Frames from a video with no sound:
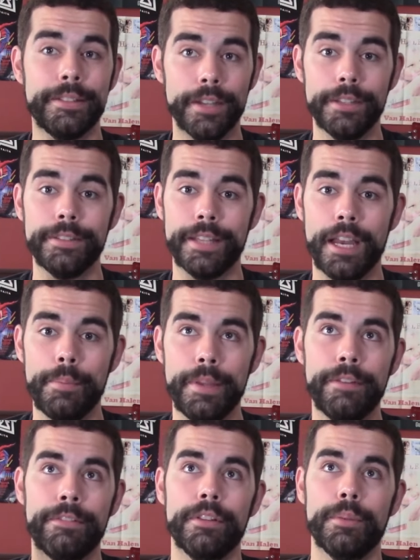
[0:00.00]
does come
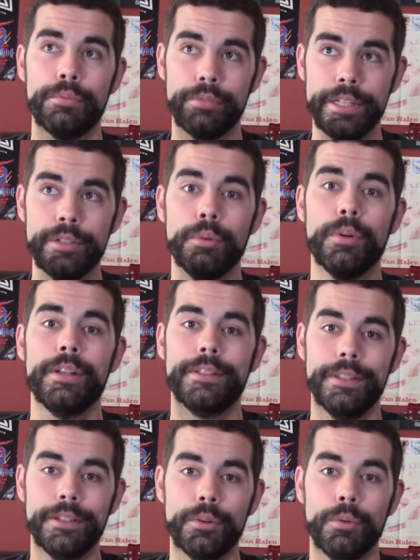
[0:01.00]
in for the
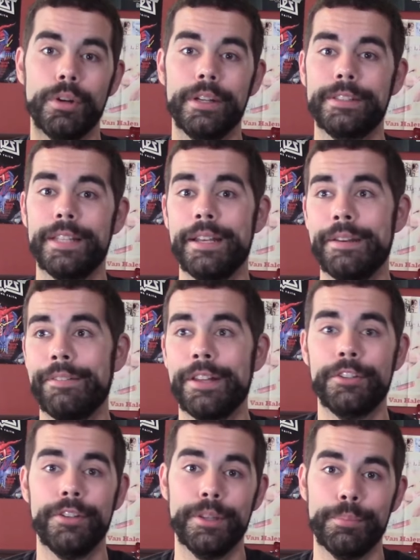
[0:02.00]
pre-chorus and the chorus and
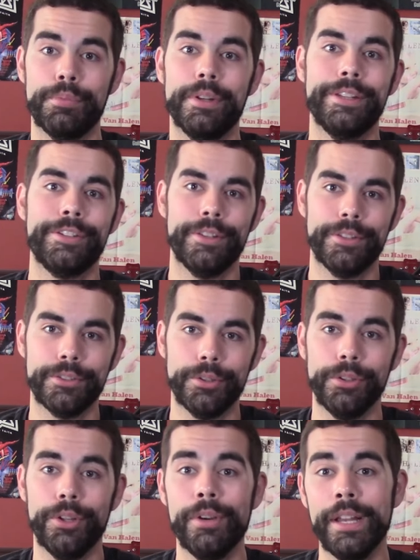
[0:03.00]
eventually the bridge and the
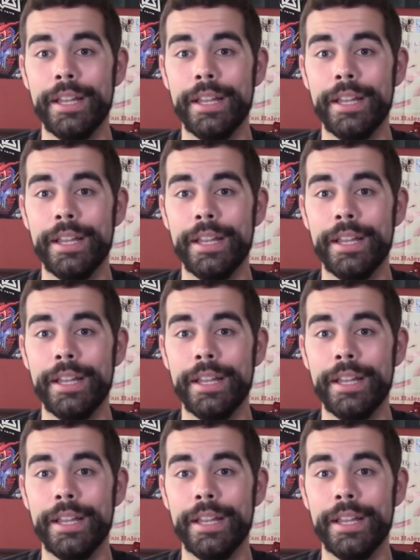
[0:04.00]
solo,